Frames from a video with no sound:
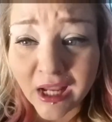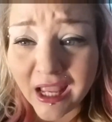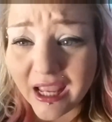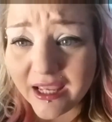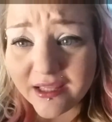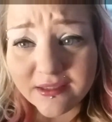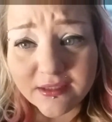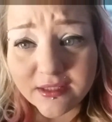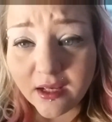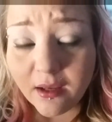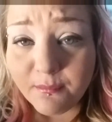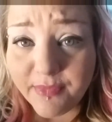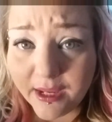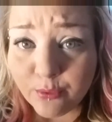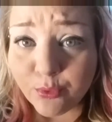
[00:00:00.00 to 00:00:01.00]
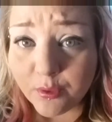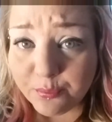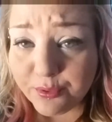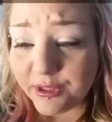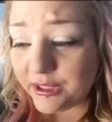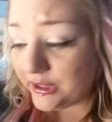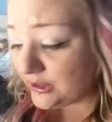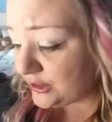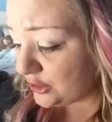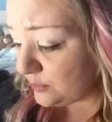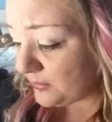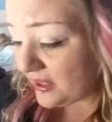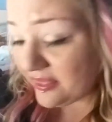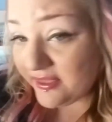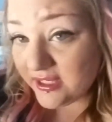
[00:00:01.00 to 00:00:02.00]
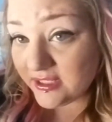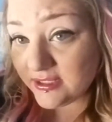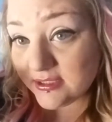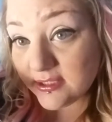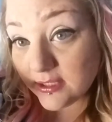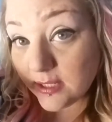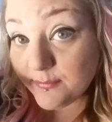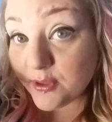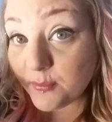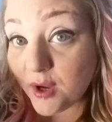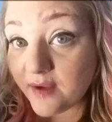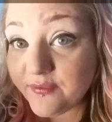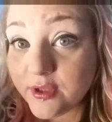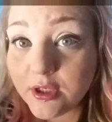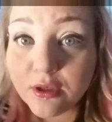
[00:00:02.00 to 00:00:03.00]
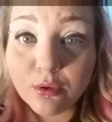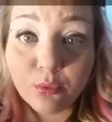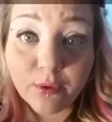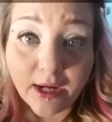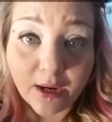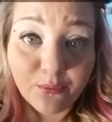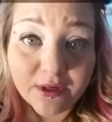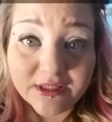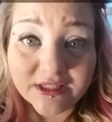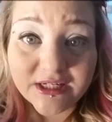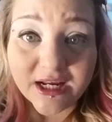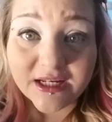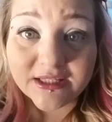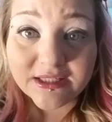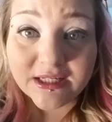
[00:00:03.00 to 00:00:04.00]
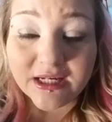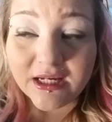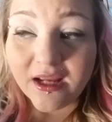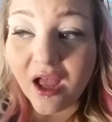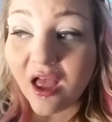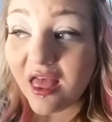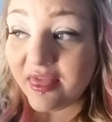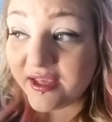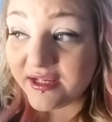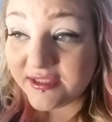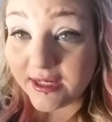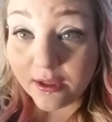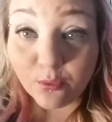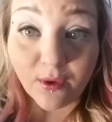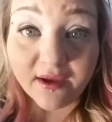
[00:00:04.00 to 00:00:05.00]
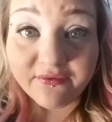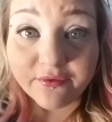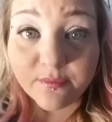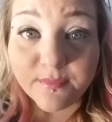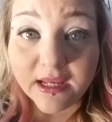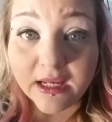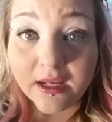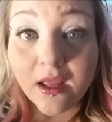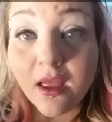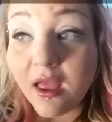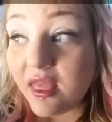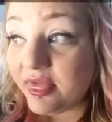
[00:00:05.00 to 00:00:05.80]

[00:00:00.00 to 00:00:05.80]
And um, they work pretty good too. But this, to keep them off of you, when I went to Tennessee, they stayed away from me.